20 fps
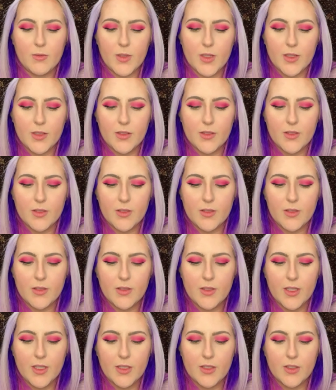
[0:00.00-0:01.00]

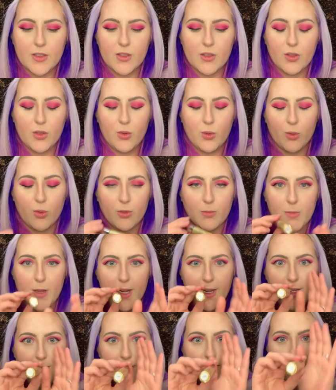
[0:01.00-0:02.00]
It's
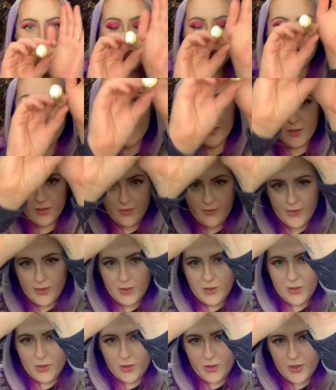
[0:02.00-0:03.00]
Goldmine. I don't know if you
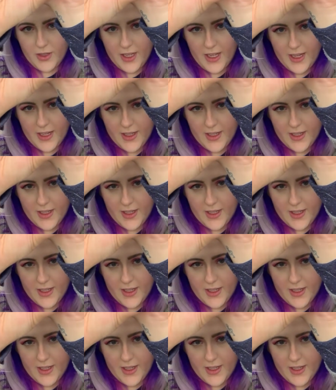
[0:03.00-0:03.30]
saw that.